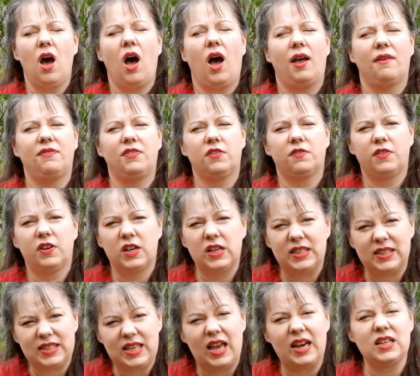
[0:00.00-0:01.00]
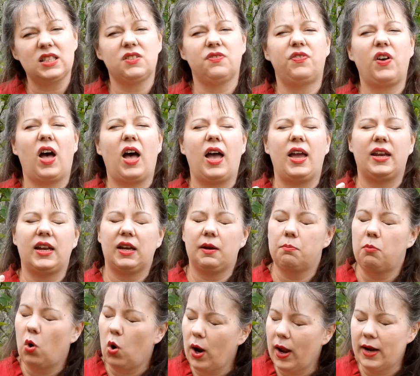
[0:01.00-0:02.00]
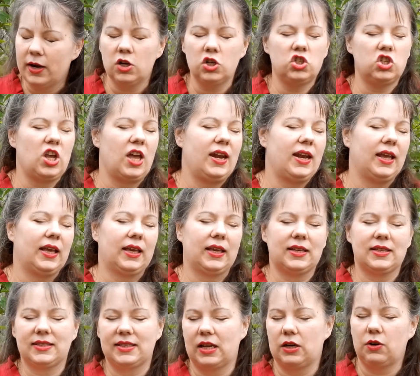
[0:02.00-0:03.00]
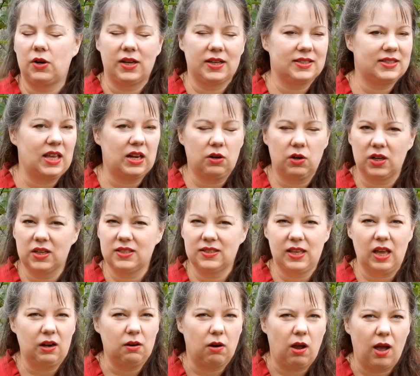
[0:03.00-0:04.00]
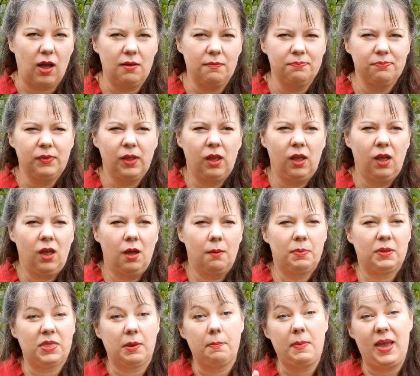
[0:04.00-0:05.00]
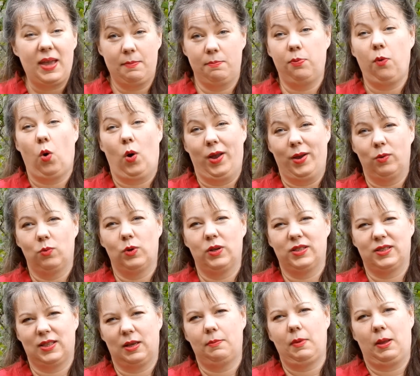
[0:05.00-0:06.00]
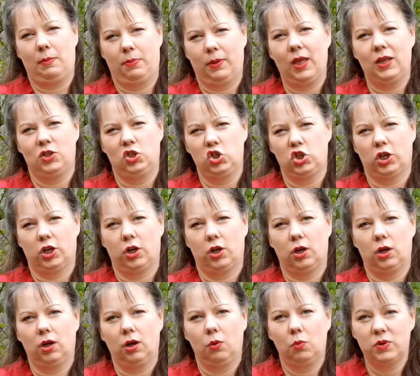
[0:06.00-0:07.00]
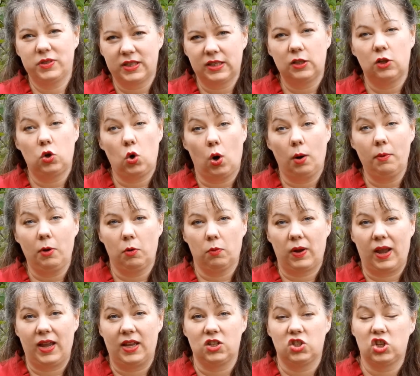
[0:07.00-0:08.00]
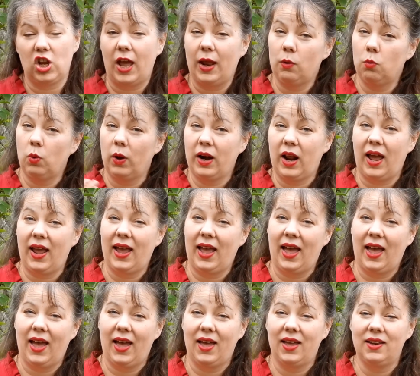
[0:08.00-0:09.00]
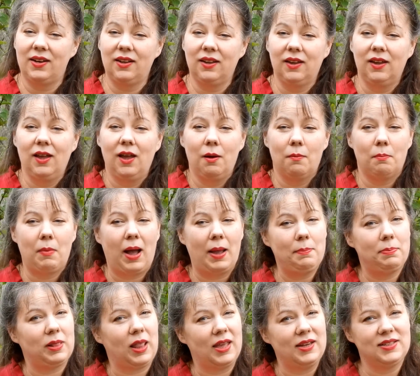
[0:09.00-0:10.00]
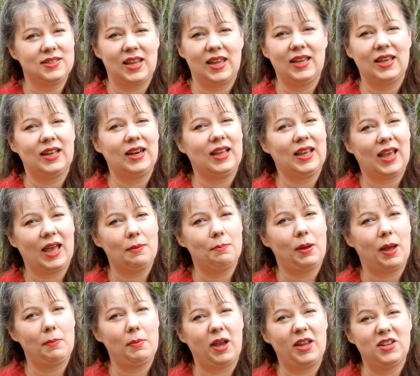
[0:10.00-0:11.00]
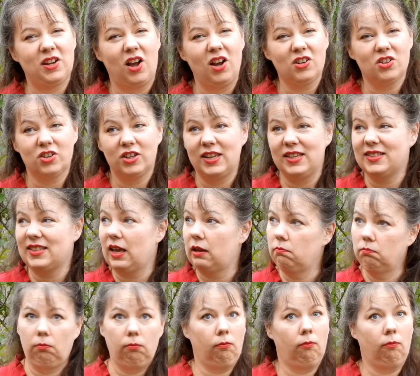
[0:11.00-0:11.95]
I feel very satisfied and more energetic, etc., etc., etc. But the main point was that my blood sugar was in the normal range. And when I had my blood taken again by my doctor, he said,